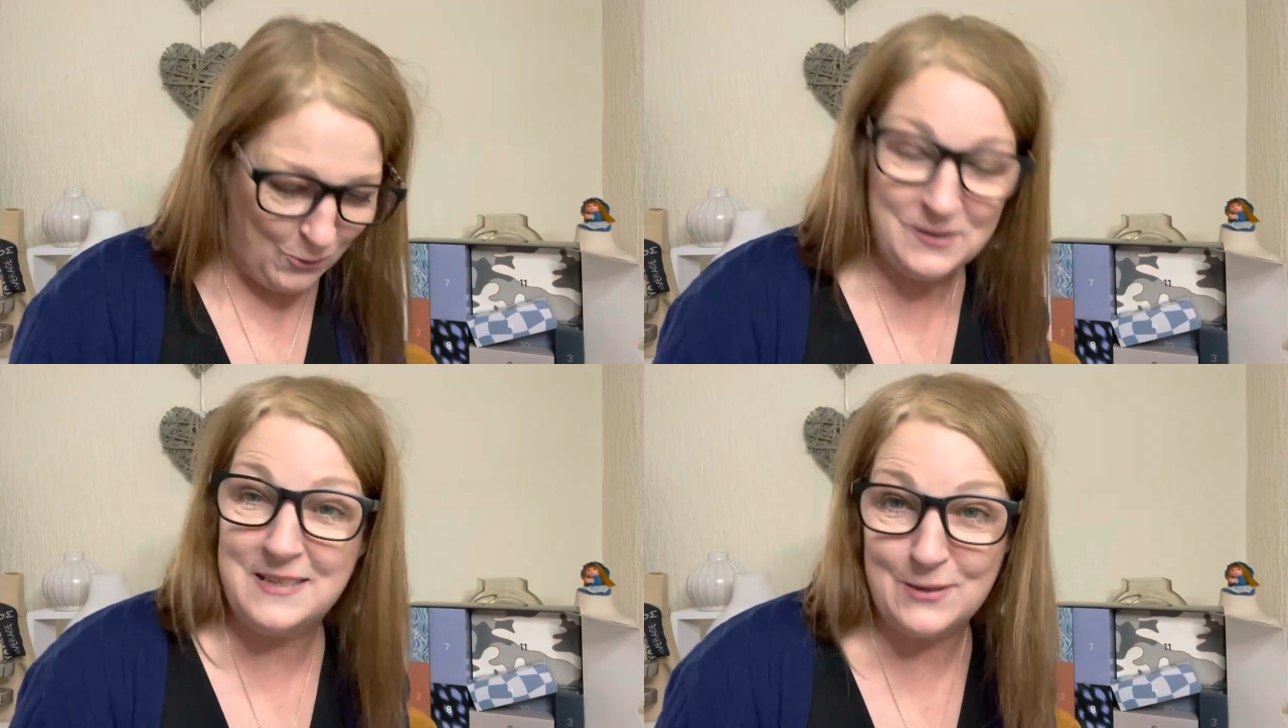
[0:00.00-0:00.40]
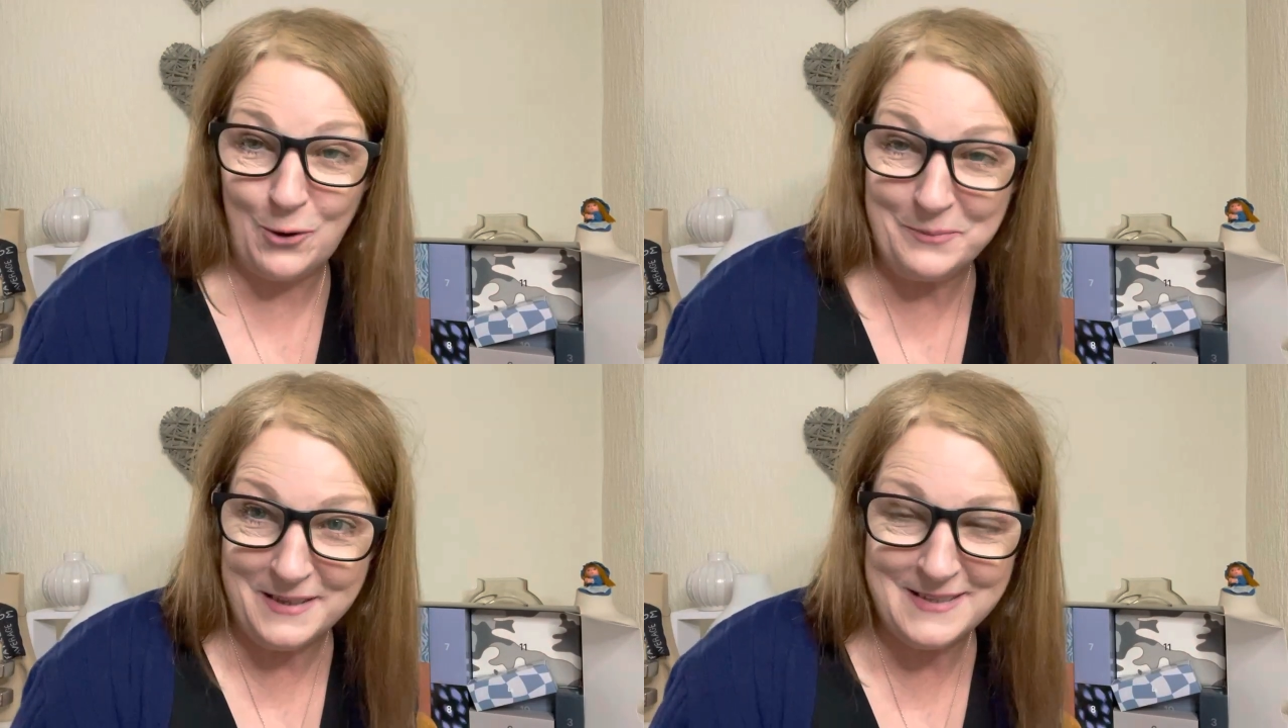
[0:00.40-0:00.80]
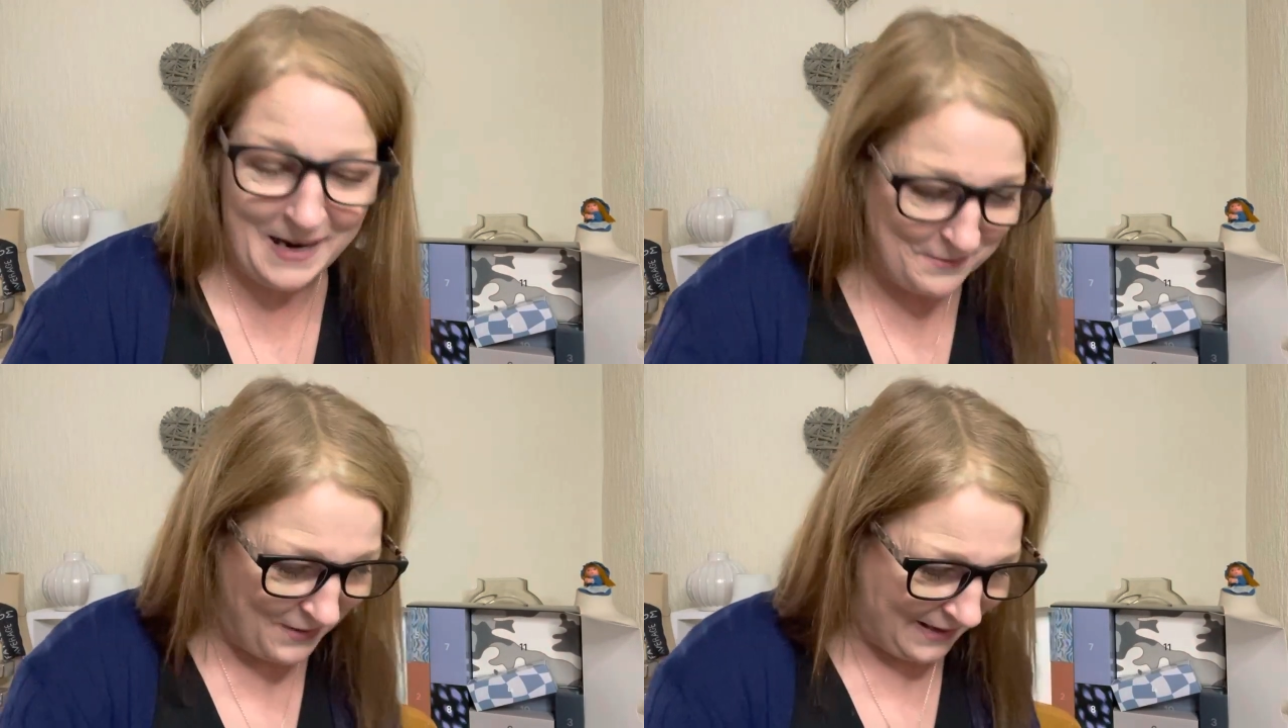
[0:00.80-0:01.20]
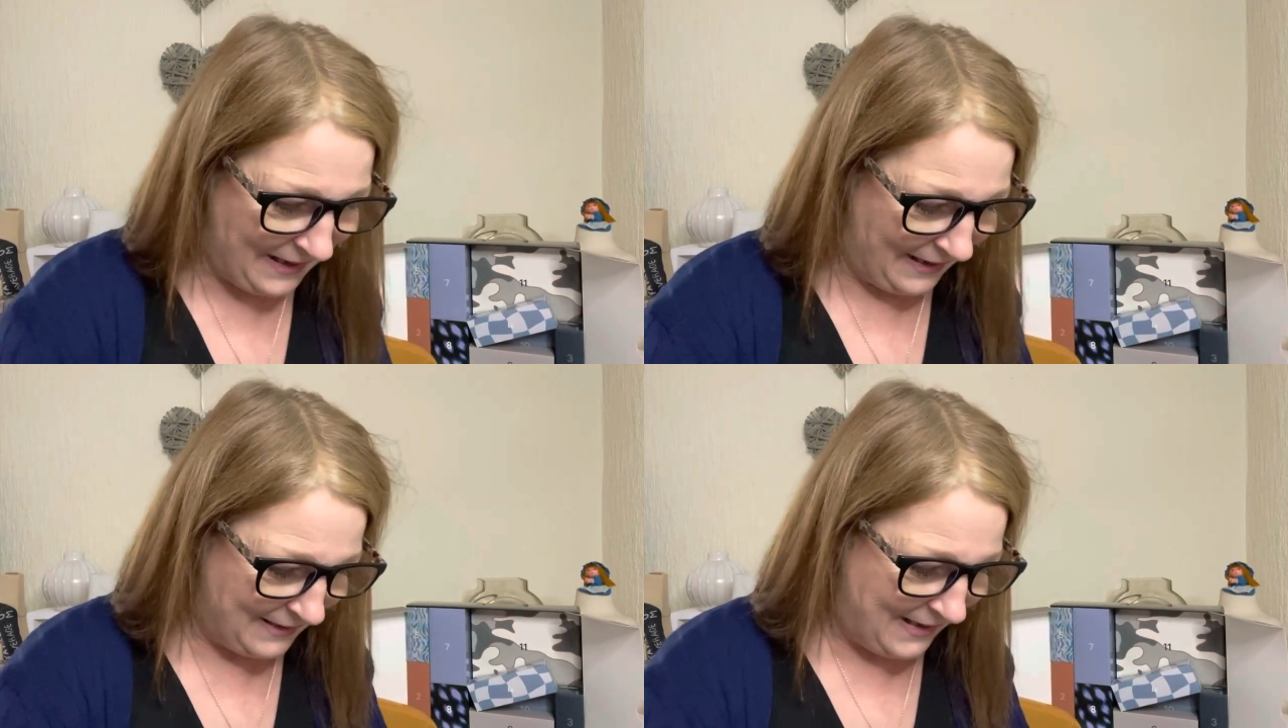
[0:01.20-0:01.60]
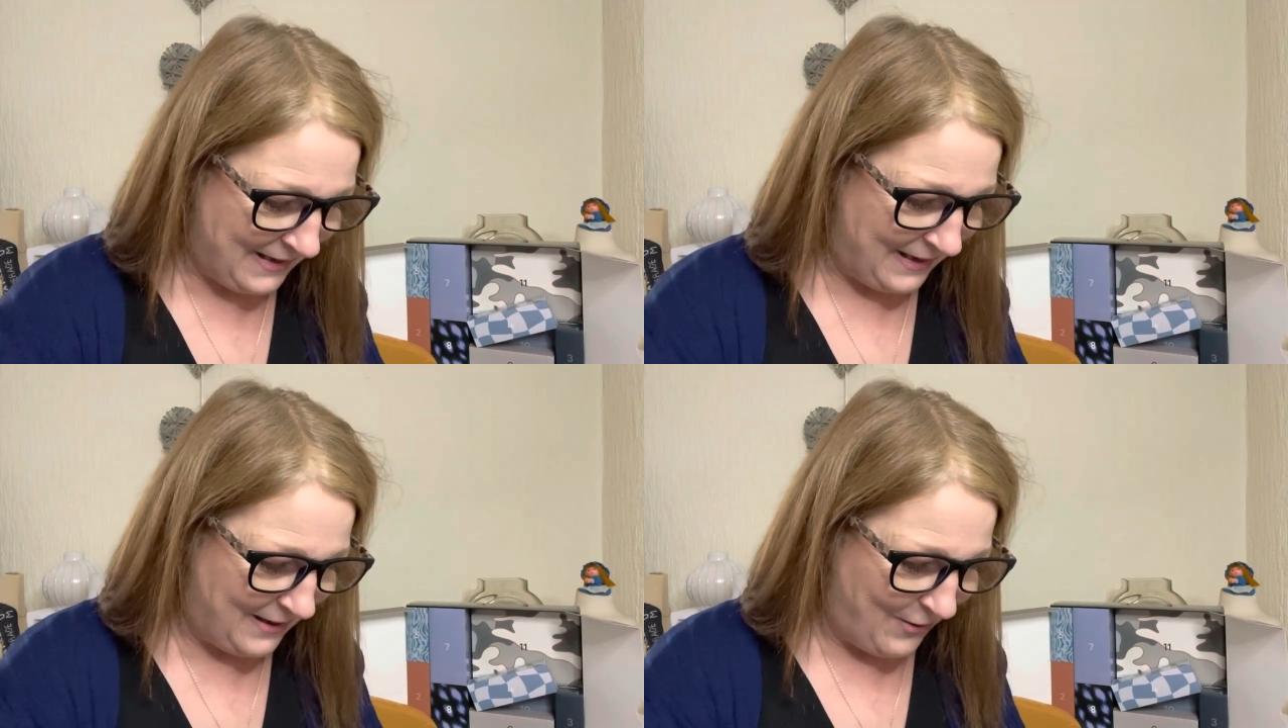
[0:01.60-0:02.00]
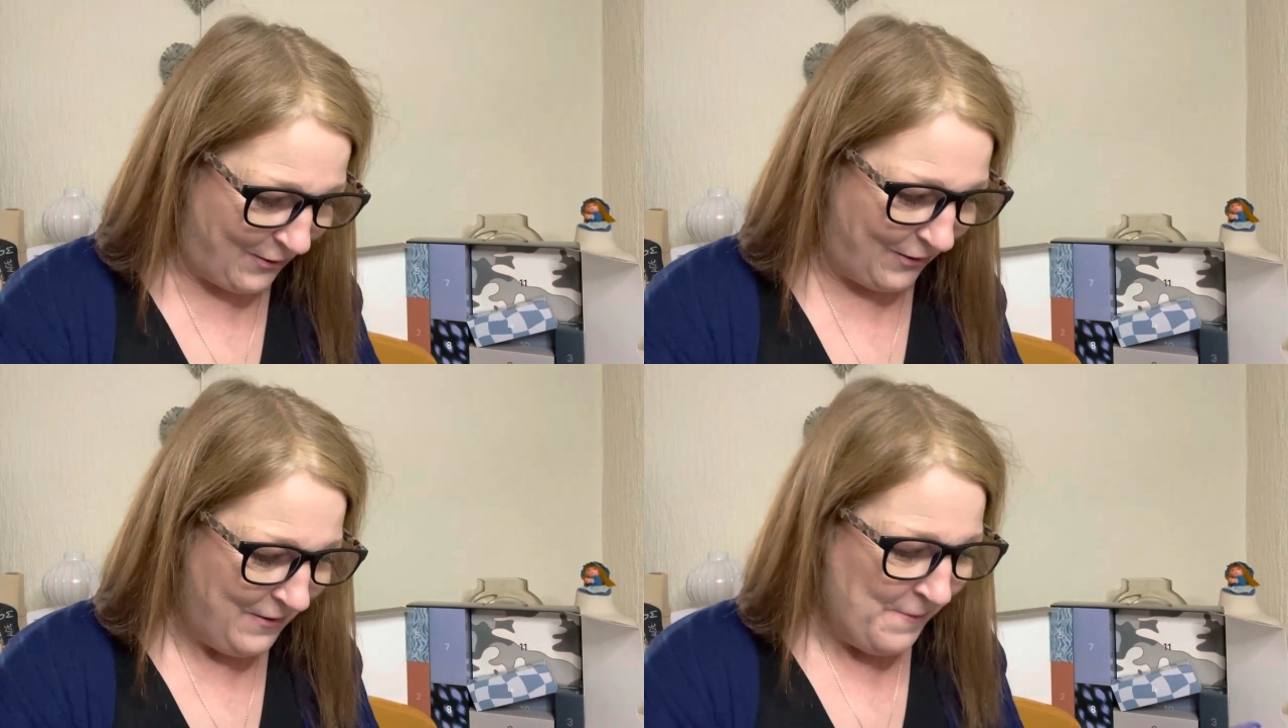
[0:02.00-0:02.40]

once he's opened his advent calendar, you know.